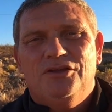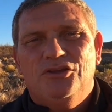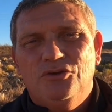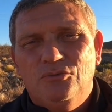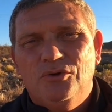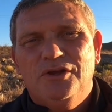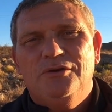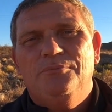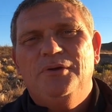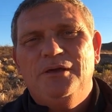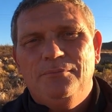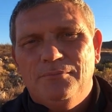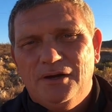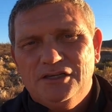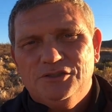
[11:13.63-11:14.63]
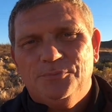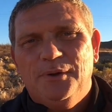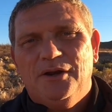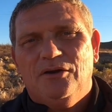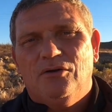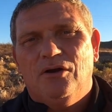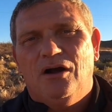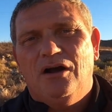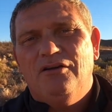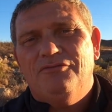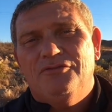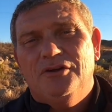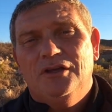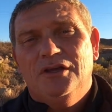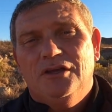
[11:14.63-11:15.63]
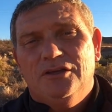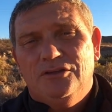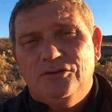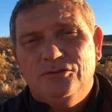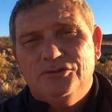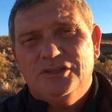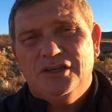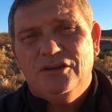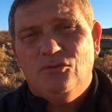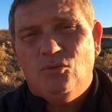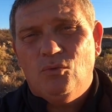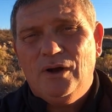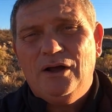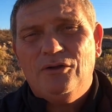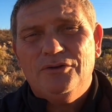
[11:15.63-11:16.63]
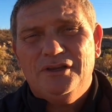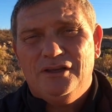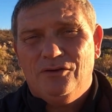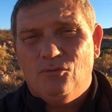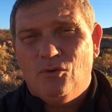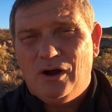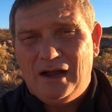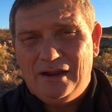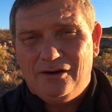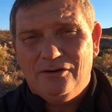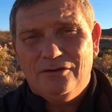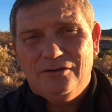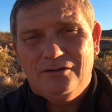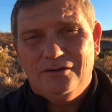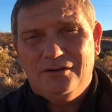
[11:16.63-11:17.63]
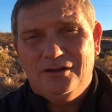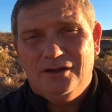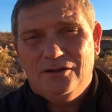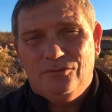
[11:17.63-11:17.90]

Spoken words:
you would be much better off using welding wire,